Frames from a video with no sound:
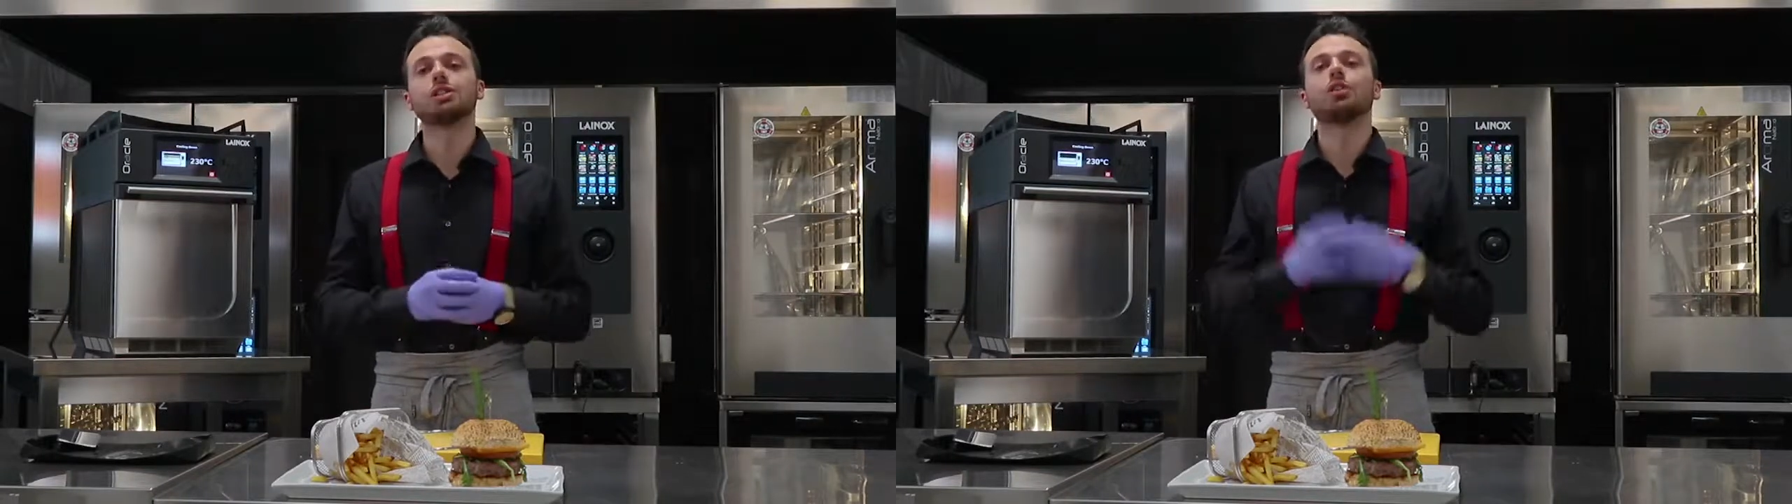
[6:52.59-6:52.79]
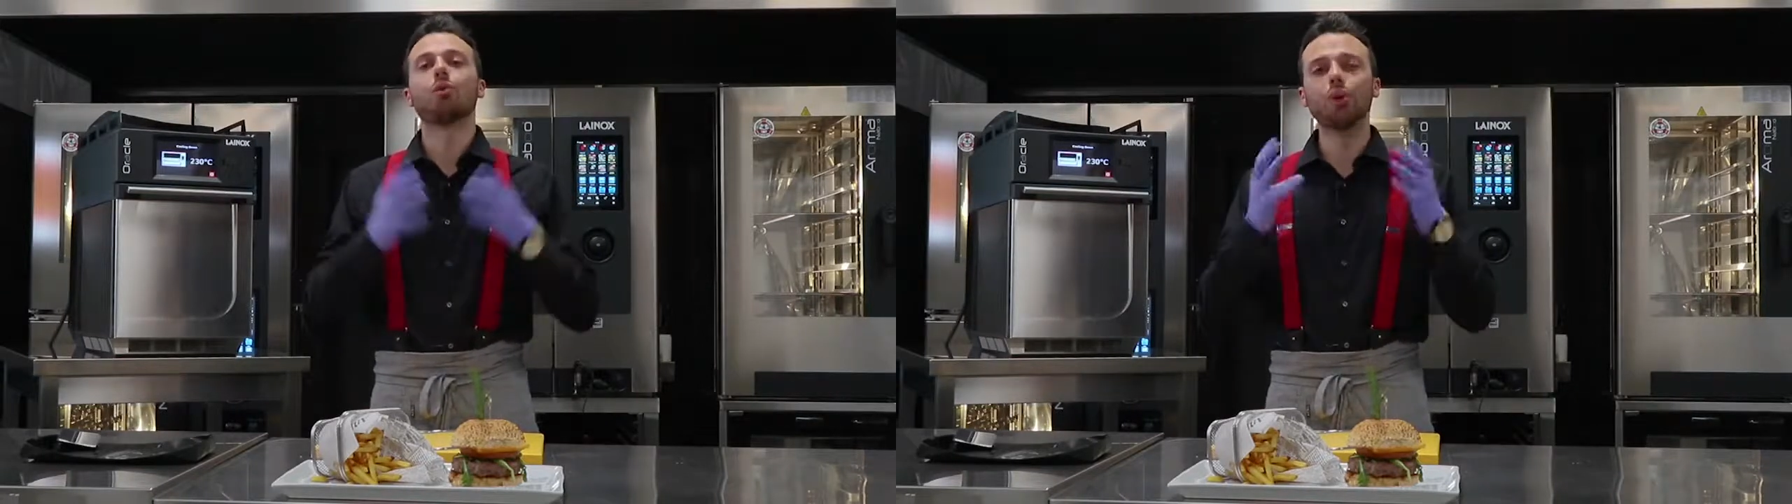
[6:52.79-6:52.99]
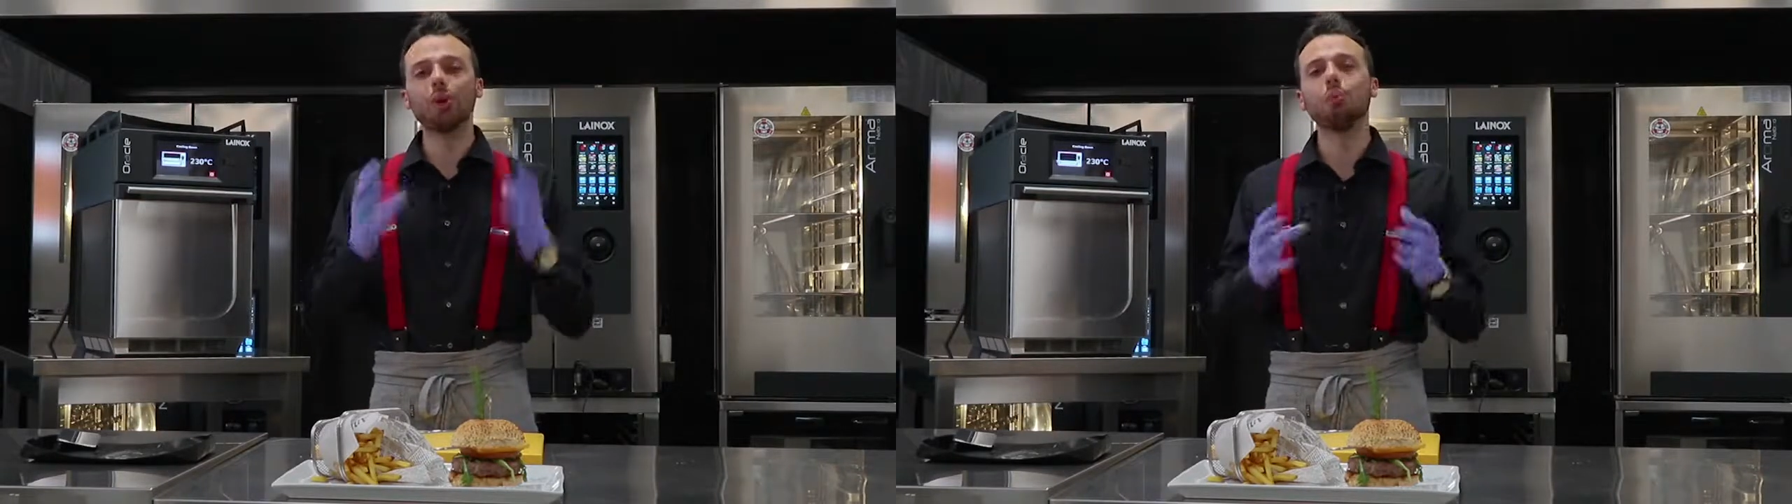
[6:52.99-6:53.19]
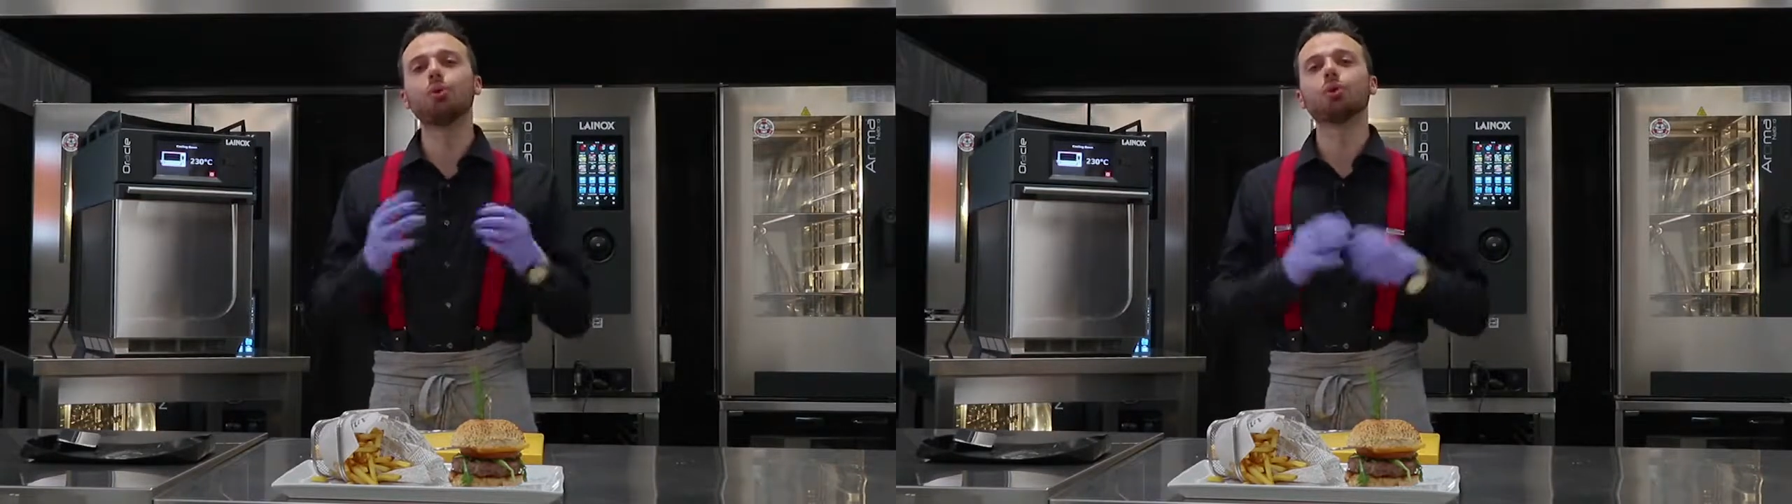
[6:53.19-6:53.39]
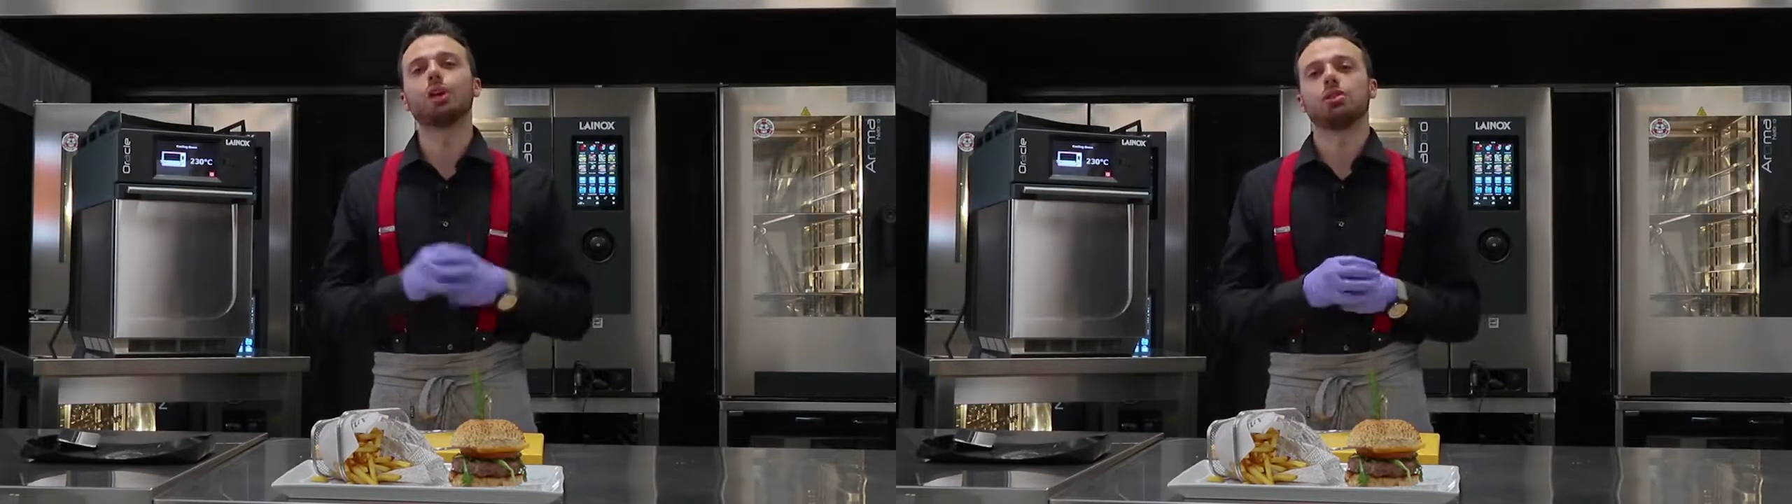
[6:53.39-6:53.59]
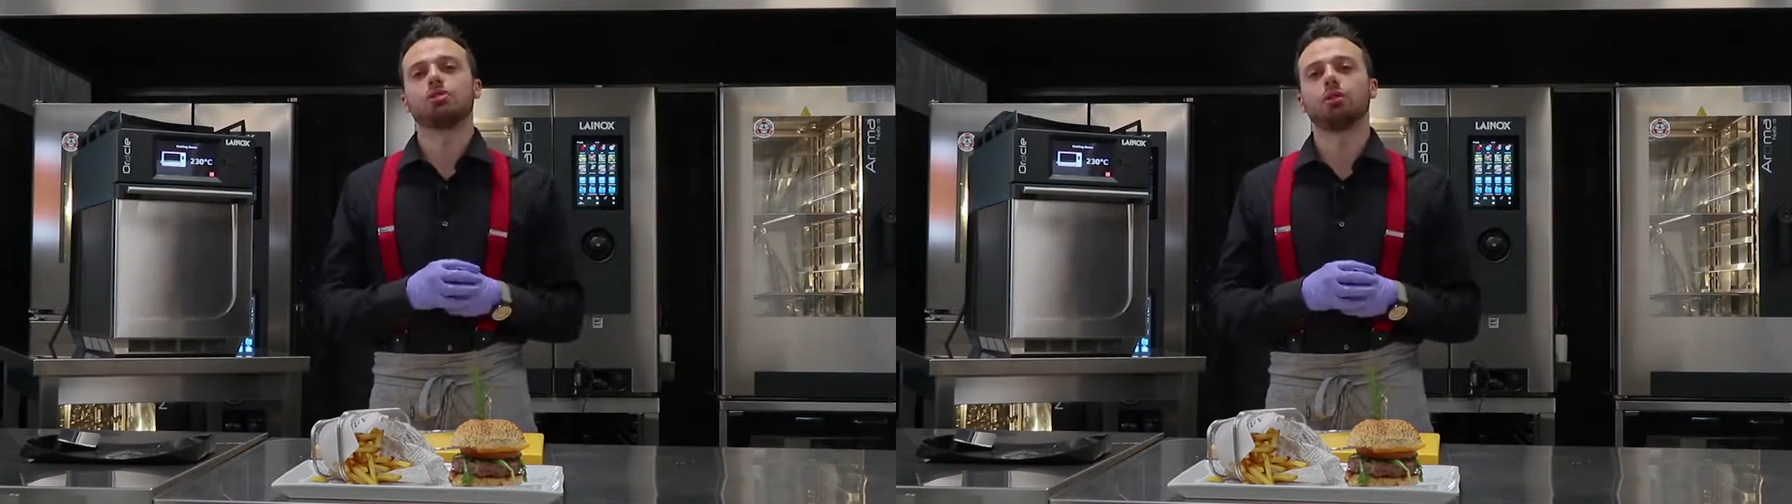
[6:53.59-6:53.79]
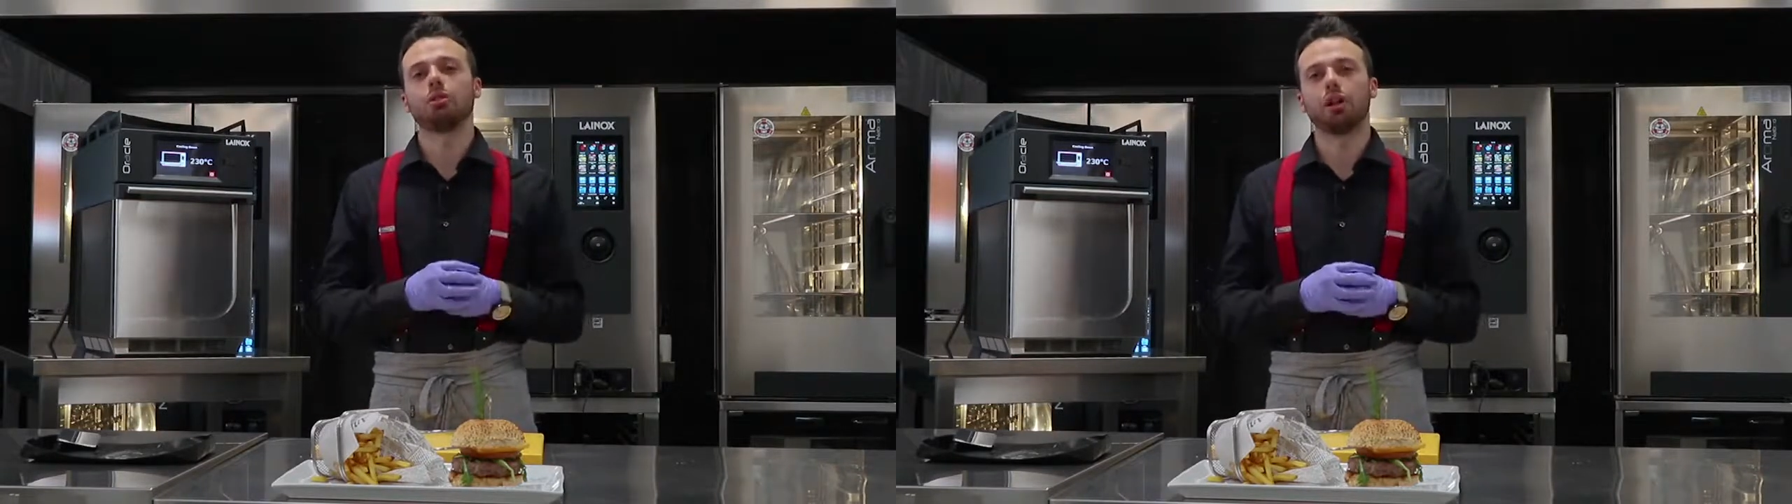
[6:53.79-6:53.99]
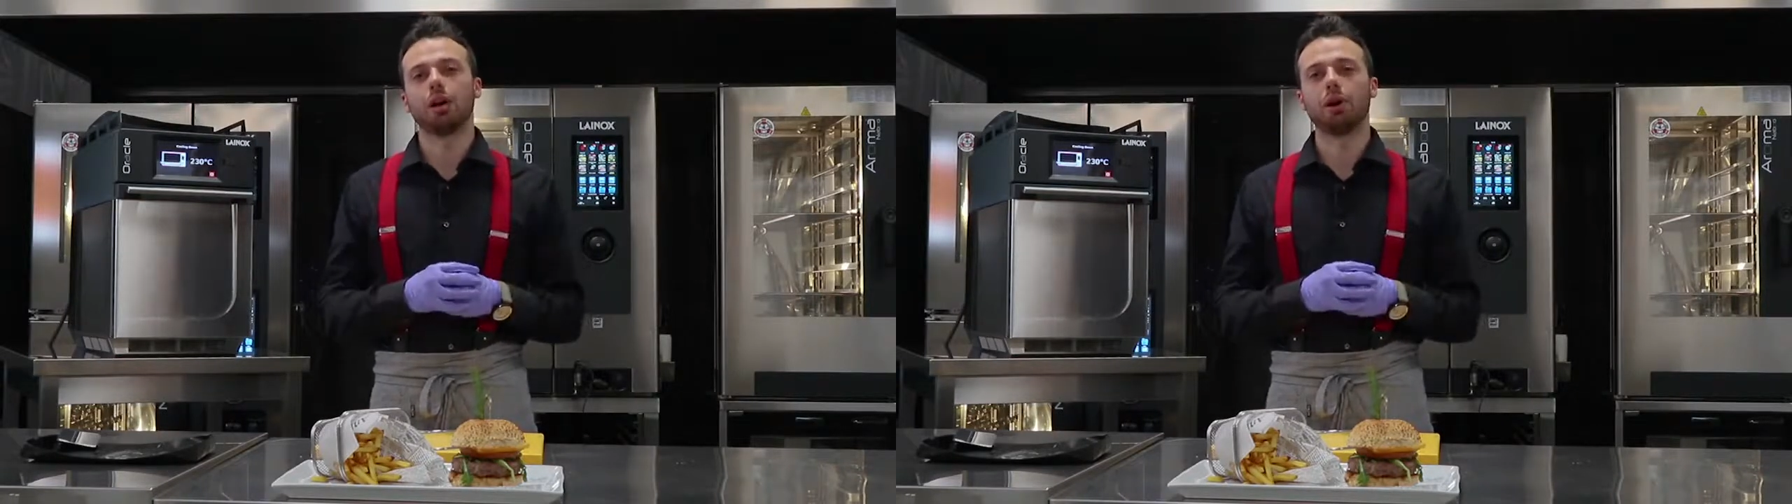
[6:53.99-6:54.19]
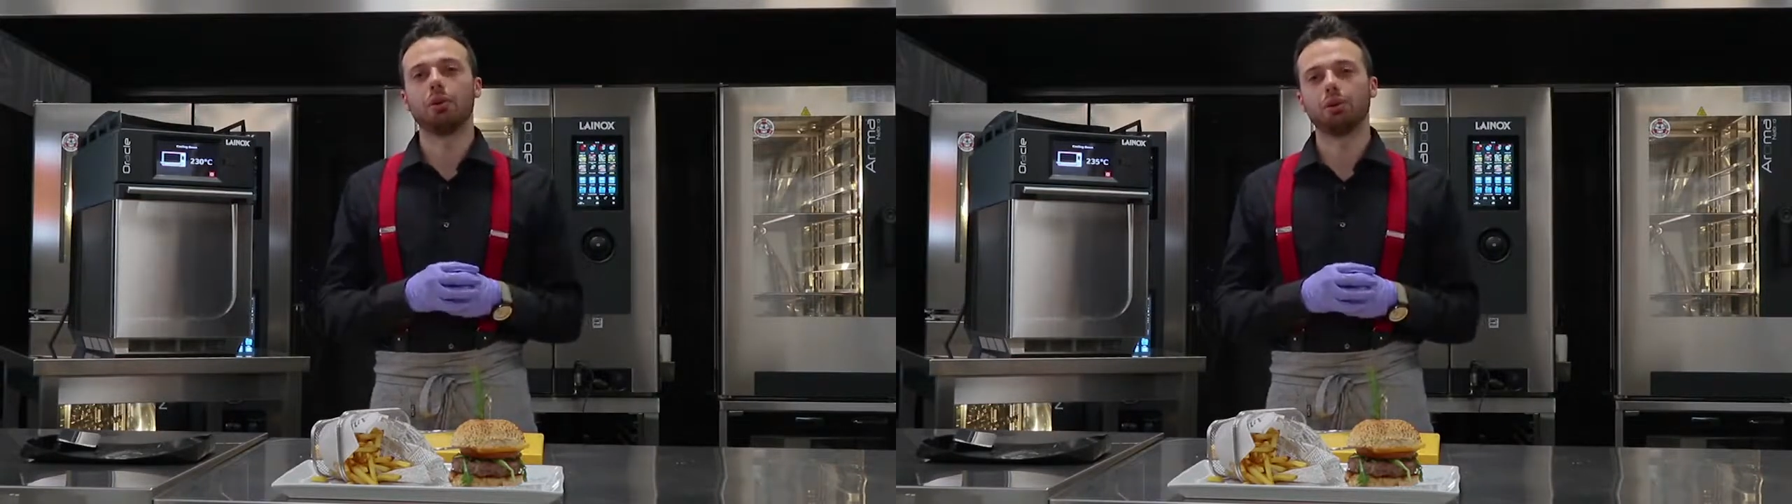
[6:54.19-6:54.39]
the real potential about